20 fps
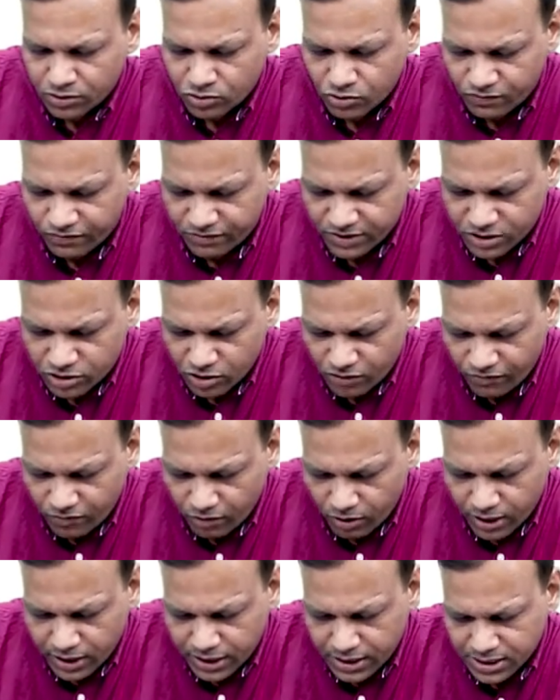So first of
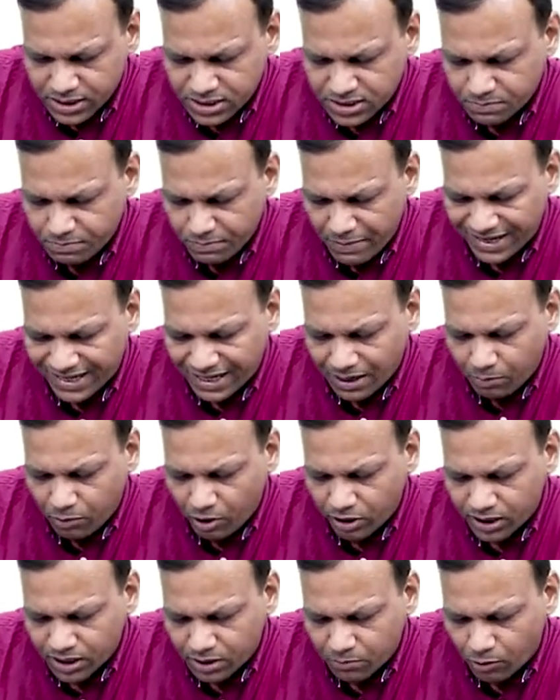all is
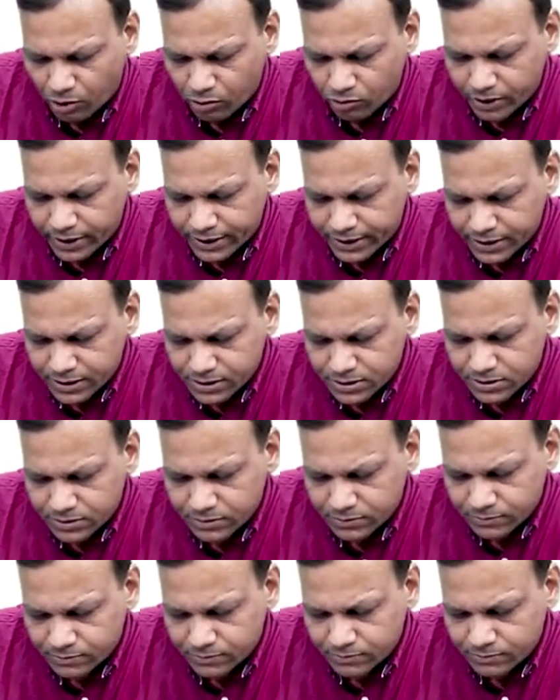metabolic modulators.